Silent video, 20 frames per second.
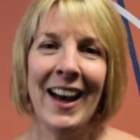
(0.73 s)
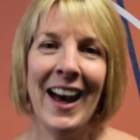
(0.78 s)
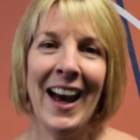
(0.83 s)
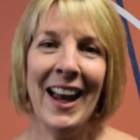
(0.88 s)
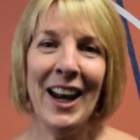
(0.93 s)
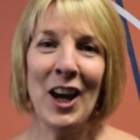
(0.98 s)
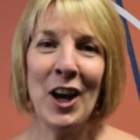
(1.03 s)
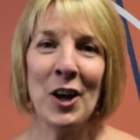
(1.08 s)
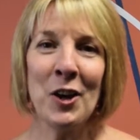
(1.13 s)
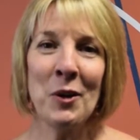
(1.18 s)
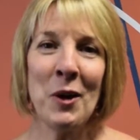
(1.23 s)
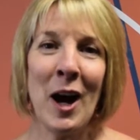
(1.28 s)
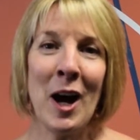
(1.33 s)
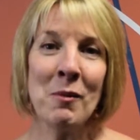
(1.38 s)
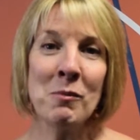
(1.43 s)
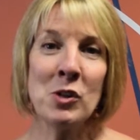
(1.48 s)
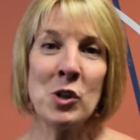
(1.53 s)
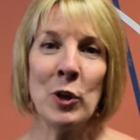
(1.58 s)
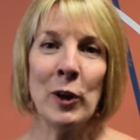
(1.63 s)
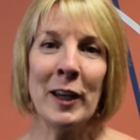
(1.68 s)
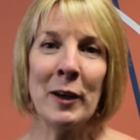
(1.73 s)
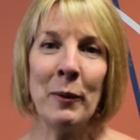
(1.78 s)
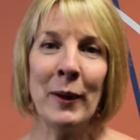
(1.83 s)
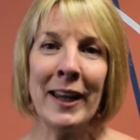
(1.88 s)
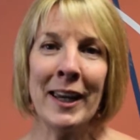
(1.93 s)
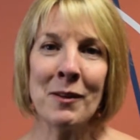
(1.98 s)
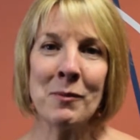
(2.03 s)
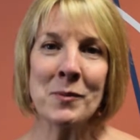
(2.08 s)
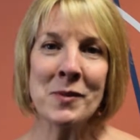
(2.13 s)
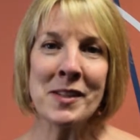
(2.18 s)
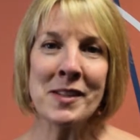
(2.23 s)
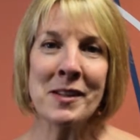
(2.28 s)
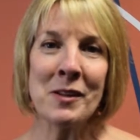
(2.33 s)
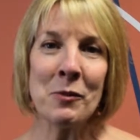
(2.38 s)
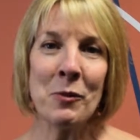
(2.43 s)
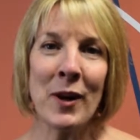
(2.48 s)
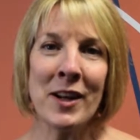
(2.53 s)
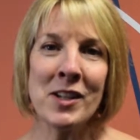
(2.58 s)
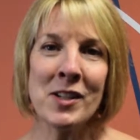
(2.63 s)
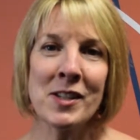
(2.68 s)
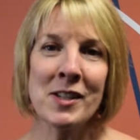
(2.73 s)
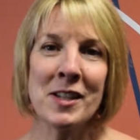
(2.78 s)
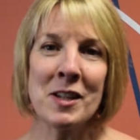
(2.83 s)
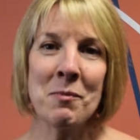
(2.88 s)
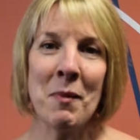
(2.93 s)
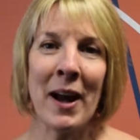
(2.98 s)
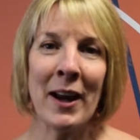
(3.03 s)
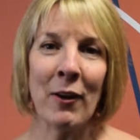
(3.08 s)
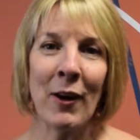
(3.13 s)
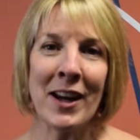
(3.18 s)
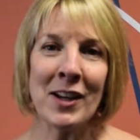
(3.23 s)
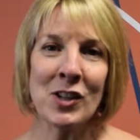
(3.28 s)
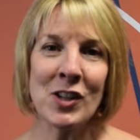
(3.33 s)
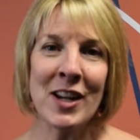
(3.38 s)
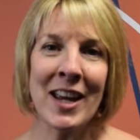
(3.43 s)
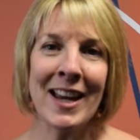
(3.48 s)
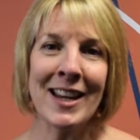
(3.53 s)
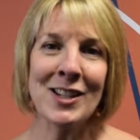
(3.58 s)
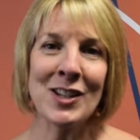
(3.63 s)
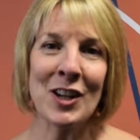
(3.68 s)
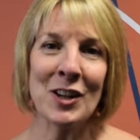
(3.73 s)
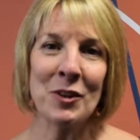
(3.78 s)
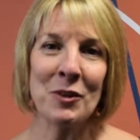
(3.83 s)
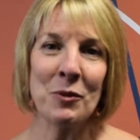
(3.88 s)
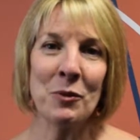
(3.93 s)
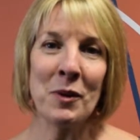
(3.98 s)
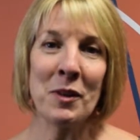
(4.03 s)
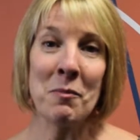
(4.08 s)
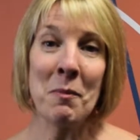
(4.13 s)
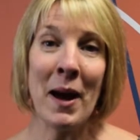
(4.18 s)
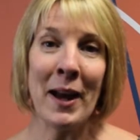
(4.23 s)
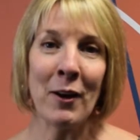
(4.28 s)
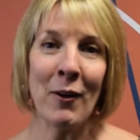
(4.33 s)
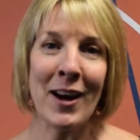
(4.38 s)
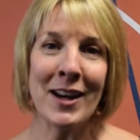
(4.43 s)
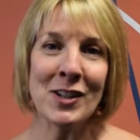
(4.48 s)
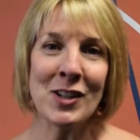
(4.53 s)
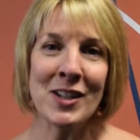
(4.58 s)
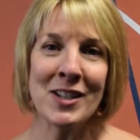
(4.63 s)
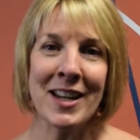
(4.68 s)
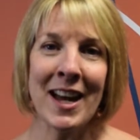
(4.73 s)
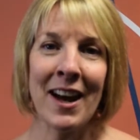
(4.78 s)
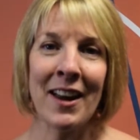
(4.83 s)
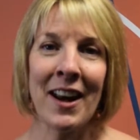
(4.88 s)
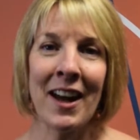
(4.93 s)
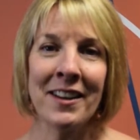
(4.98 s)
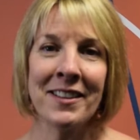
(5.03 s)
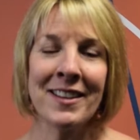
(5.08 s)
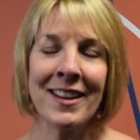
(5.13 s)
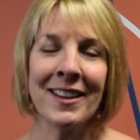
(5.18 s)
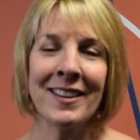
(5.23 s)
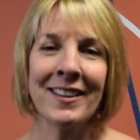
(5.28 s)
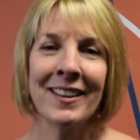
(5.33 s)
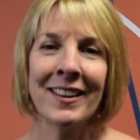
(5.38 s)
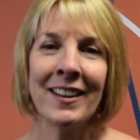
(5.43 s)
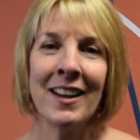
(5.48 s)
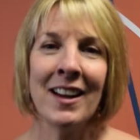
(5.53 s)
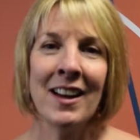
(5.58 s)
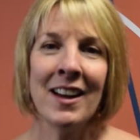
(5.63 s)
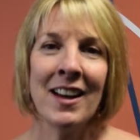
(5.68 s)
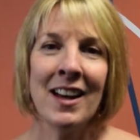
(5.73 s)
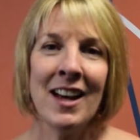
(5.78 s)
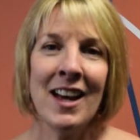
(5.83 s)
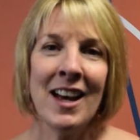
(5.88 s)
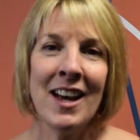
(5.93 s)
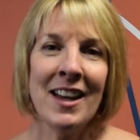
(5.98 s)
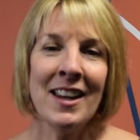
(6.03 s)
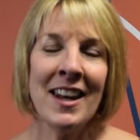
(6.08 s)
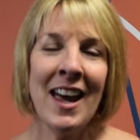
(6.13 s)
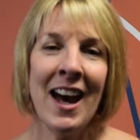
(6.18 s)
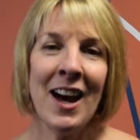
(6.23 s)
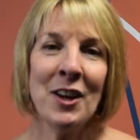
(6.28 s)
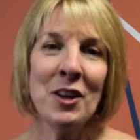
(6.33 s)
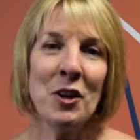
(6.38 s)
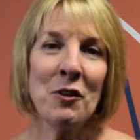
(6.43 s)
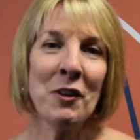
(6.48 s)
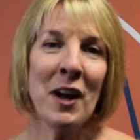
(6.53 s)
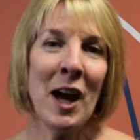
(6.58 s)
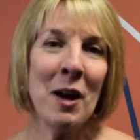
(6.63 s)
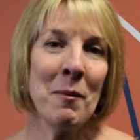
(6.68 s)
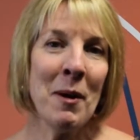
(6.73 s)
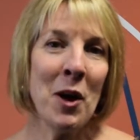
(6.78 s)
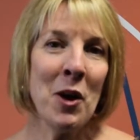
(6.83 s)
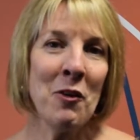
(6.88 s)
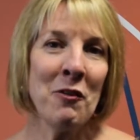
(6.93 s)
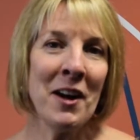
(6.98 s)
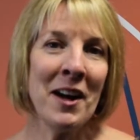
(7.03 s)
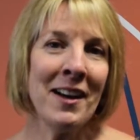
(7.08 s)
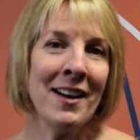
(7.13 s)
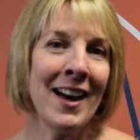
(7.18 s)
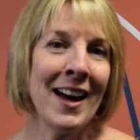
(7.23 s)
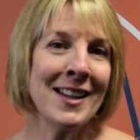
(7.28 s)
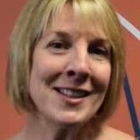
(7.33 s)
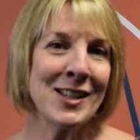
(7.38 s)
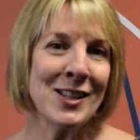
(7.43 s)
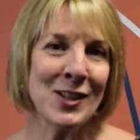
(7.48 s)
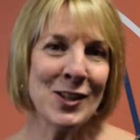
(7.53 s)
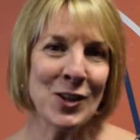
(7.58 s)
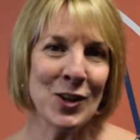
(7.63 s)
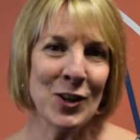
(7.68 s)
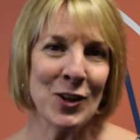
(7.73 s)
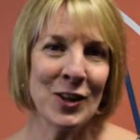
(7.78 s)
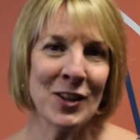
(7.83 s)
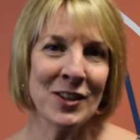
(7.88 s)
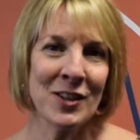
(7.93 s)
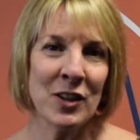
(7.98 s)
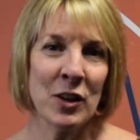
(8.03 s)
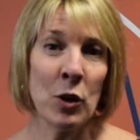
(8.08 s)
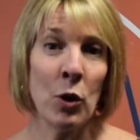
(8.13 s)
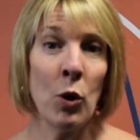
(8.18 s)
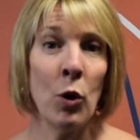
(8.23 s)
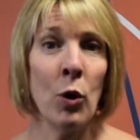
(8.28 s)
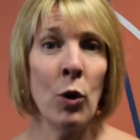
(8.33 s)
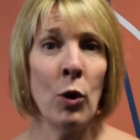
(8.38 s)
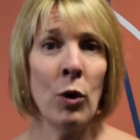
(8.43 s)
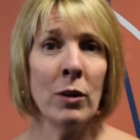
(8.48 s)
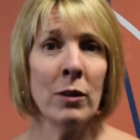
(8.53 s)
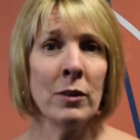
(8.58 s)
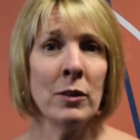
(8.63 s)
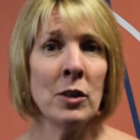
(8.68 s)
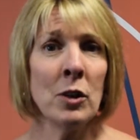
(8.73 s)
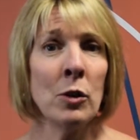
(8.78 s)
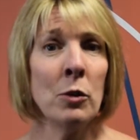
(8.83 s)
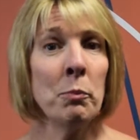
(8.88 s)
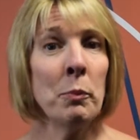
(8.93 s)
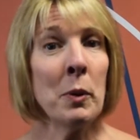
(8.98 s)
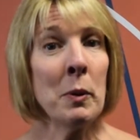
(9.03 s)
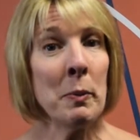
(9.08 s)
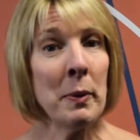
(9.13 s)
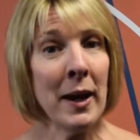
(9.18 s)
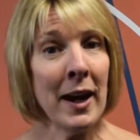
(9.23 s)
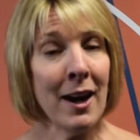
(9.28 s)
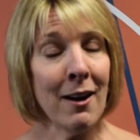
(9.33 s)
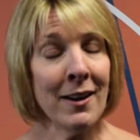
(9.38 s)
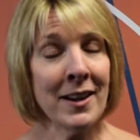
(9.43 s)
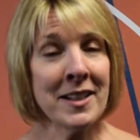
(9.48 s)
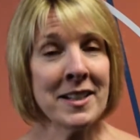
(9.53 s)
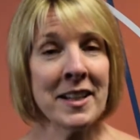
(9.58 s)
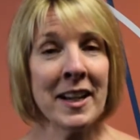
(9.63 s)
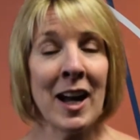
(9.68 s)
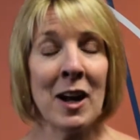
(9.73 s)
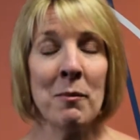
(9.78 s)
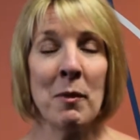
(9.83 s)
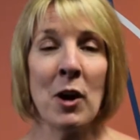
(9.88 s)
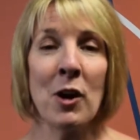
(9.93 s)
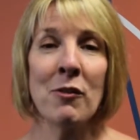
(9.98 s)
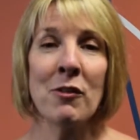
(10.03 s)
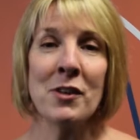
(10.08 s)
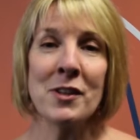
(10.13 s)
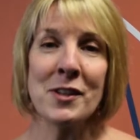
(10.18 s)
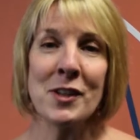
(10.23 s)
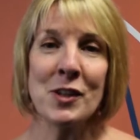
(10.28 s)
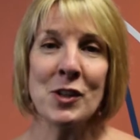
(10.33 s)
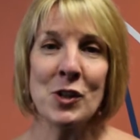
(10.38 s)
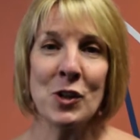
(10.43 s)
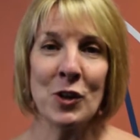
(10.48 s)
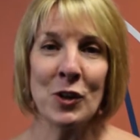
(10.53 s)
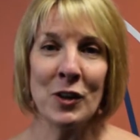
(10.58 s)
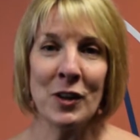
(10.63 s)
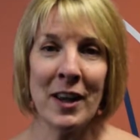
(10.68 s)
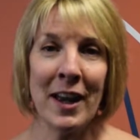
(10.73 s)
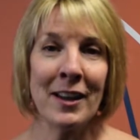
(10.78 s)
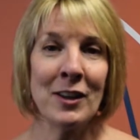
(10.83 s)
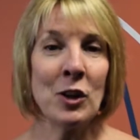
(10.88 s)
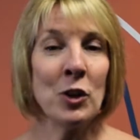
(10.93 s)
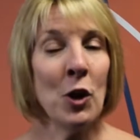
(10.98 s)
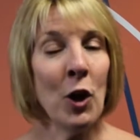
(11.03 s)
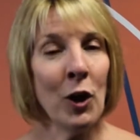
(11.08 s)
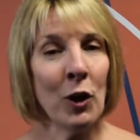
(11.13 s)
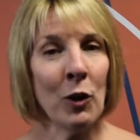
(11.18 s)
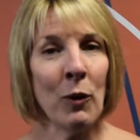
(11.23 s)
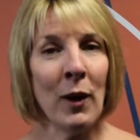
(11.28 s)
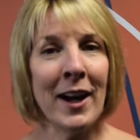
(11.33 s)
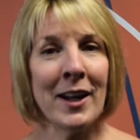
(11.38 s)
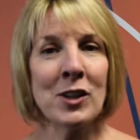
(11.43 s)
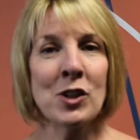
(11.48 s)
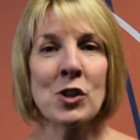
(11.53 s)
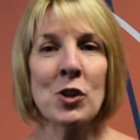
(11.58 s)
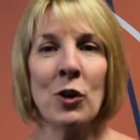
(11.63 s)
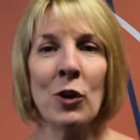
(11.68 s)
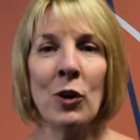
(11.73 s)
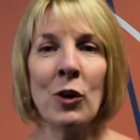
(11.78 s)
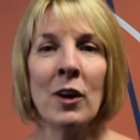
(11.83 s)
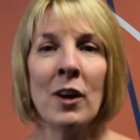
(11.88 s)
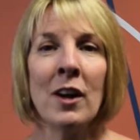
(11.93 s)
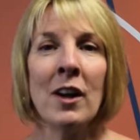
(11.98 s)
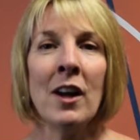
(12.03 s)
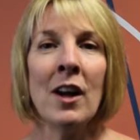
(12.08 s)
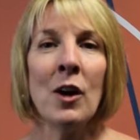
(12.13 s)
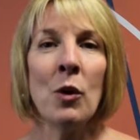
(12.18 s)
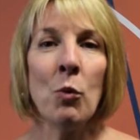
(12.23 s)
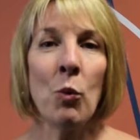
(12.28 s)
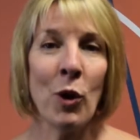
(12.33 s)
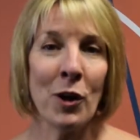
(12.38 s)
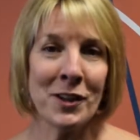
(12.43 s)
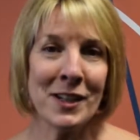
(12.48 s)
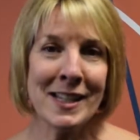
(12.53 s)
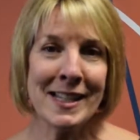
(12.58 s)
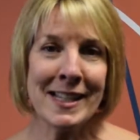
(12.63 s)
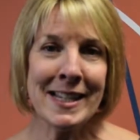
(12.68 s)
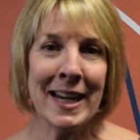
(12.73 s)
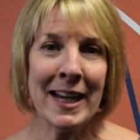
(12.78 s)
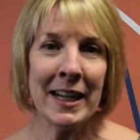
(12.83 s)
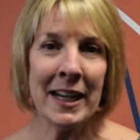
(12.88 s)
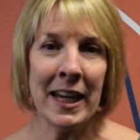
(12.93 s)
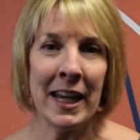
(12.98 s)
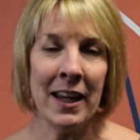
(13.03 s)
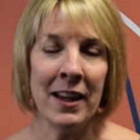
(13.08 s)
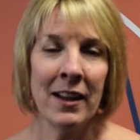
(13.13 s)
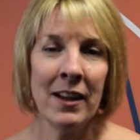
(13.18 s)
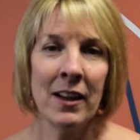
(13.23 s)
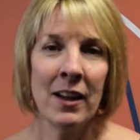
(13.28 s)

Hello, I'm Julie Williams, Registered Migration Agent with Migration Down Under. Now, you've come over as a student, or you're preparing to come over as a student and you're not quite sure what to study.